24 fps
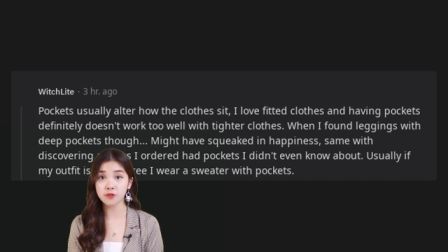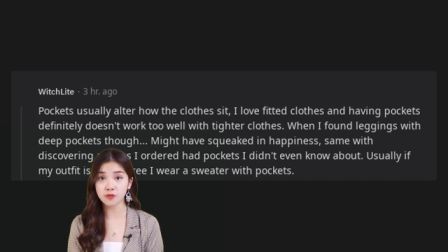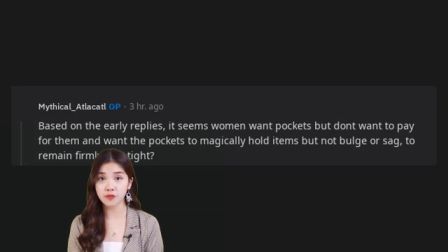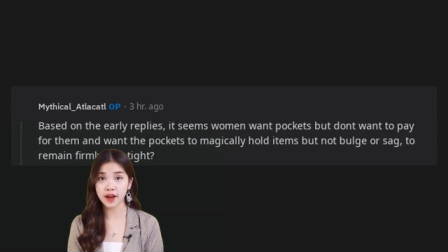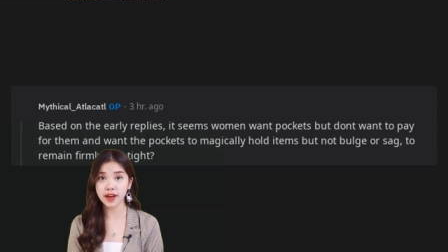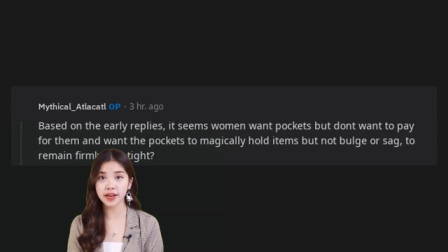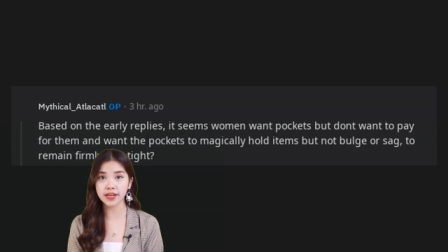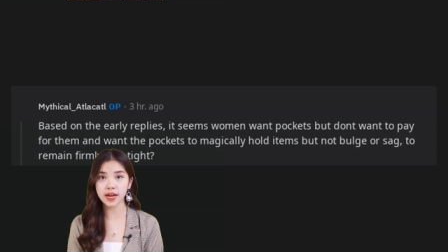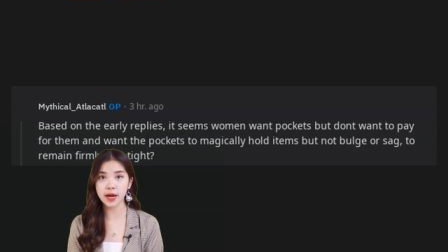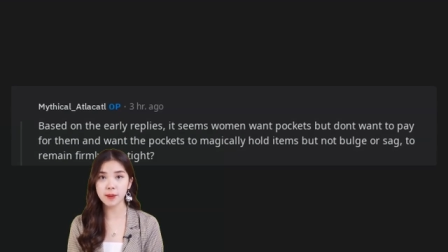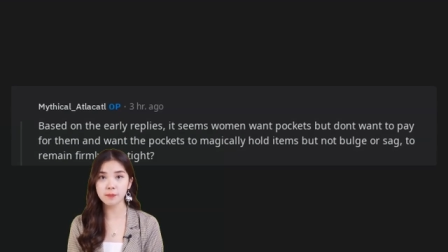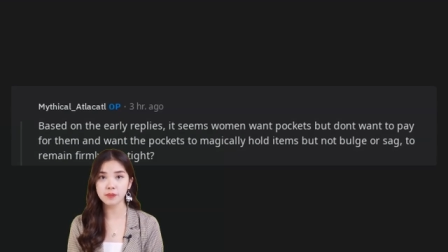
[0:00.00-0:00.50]

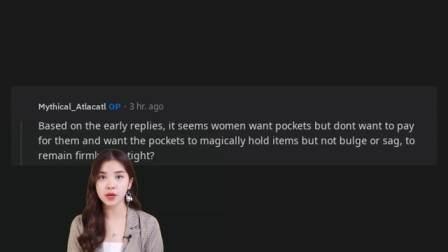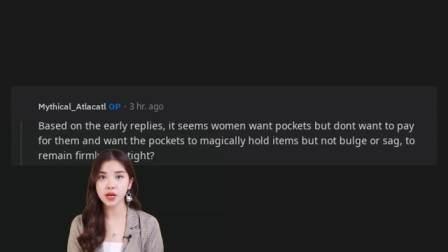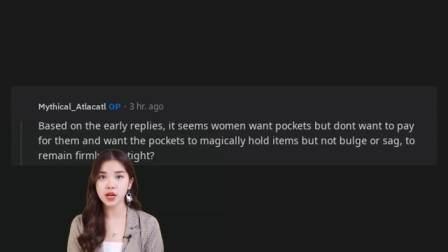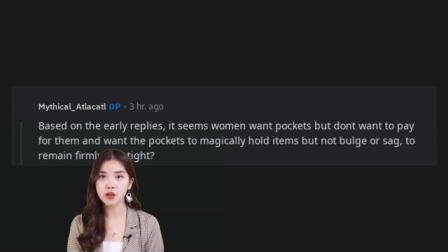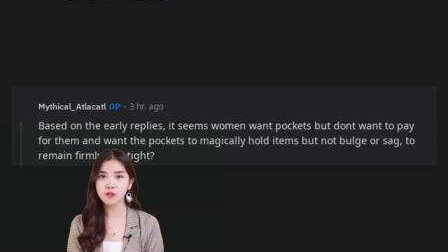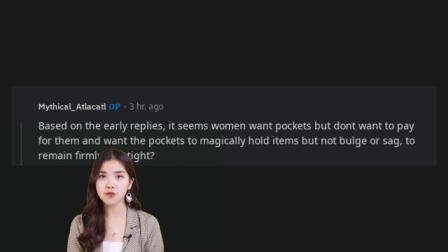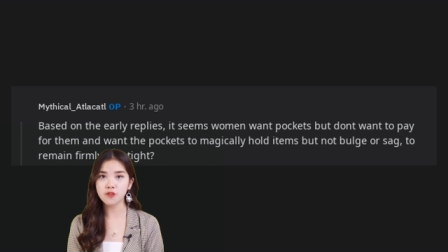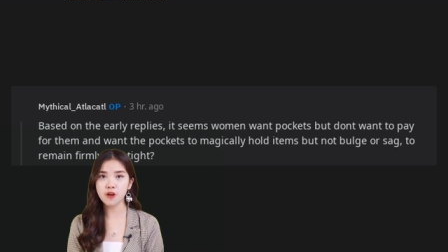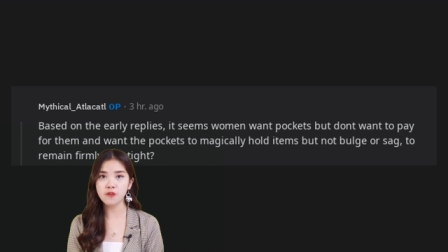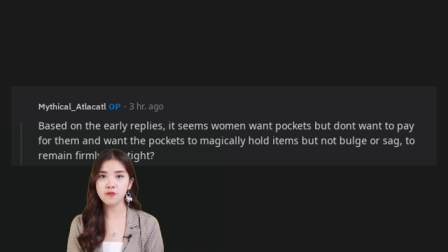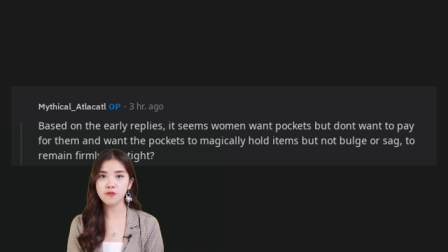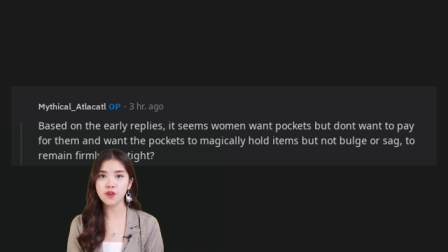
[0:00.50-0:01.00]
Based on
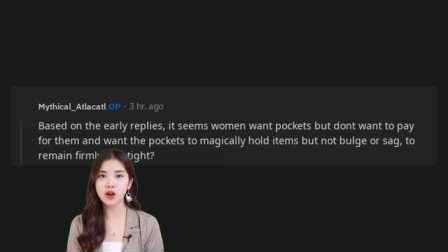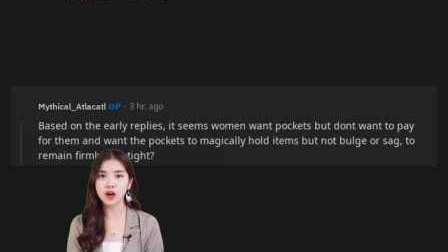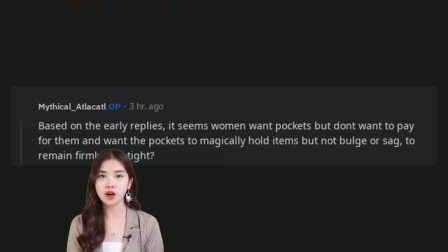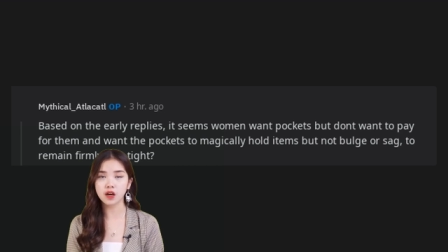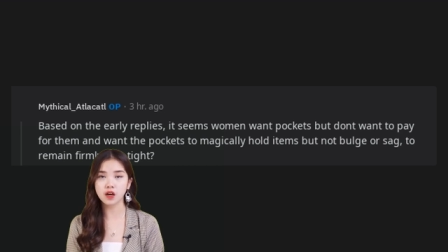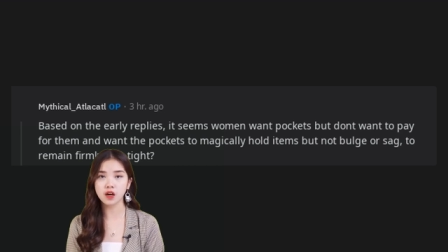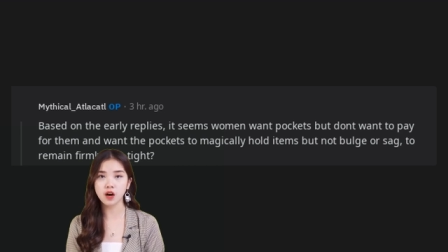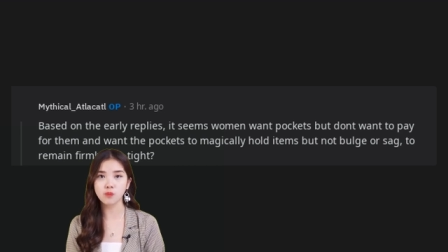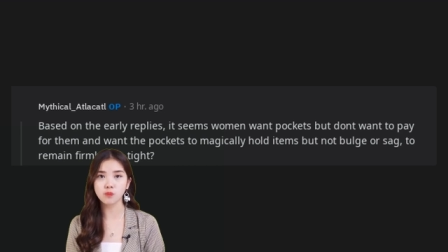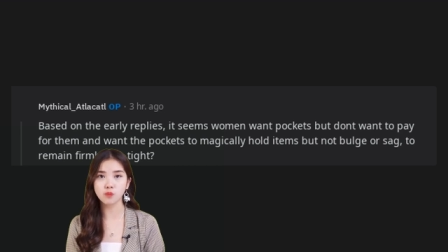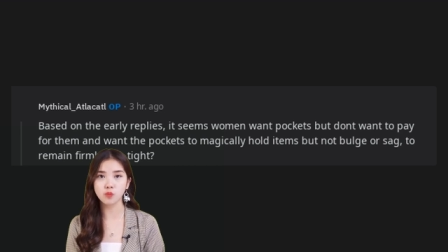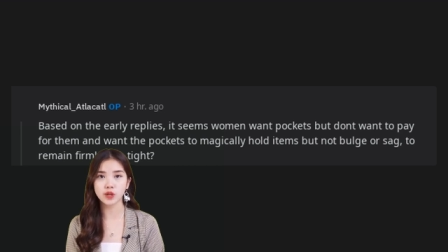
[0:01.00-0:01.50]
the early
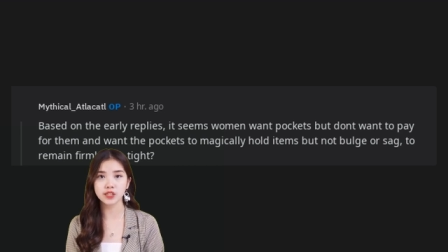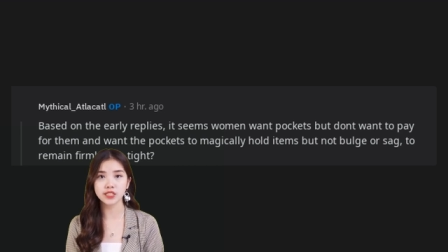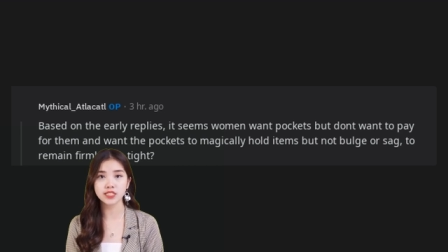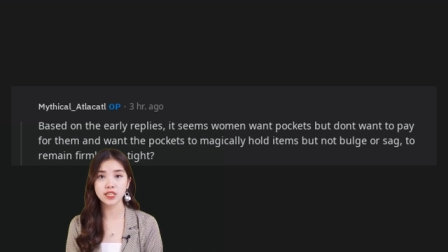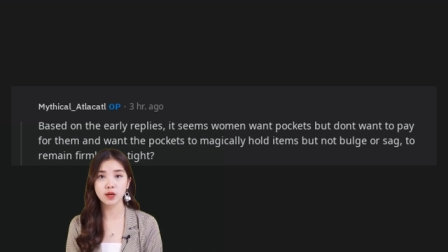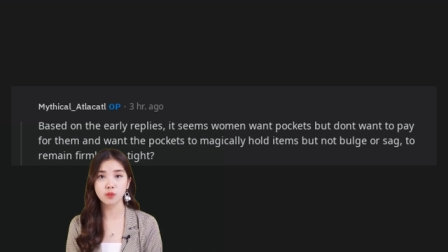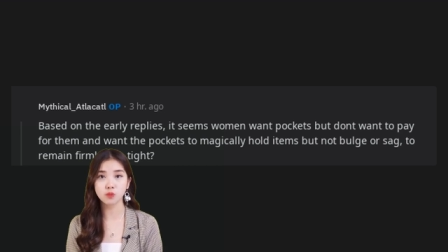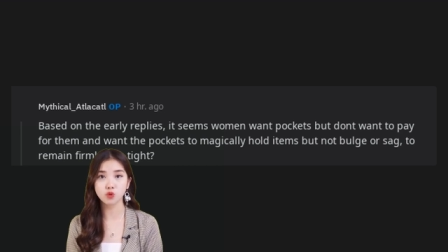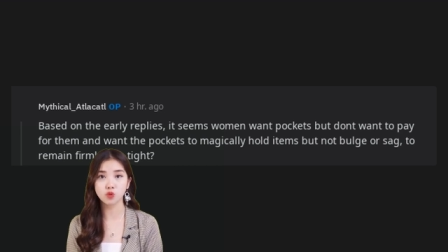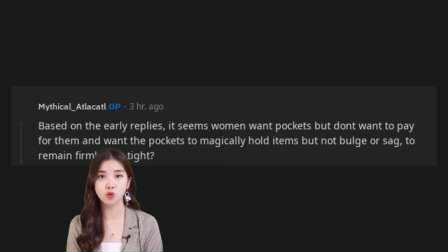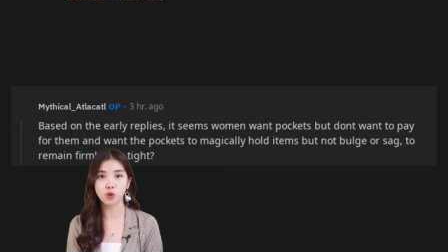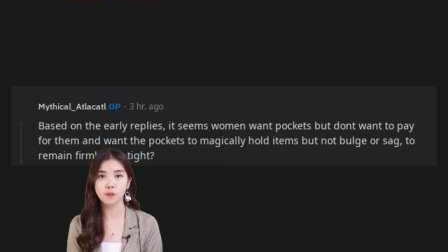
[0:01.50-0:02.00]

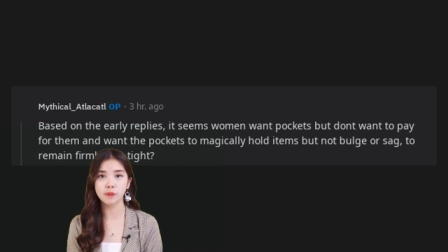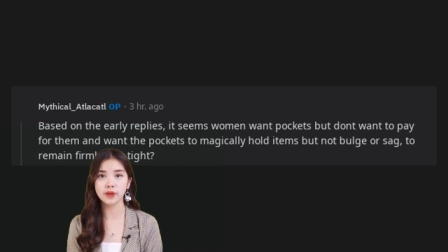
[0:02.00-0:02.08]
replies,